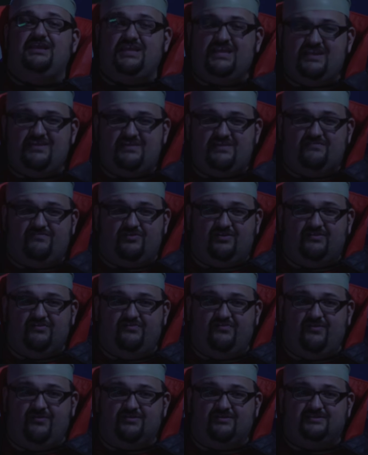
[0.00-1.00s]
evil
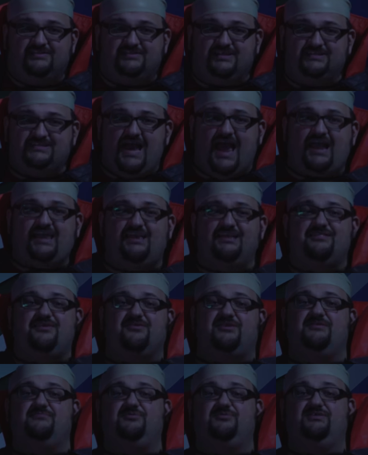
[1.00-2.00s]
force attacking
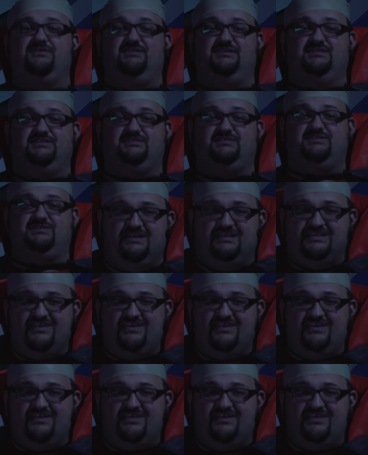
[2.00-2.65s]
their communities.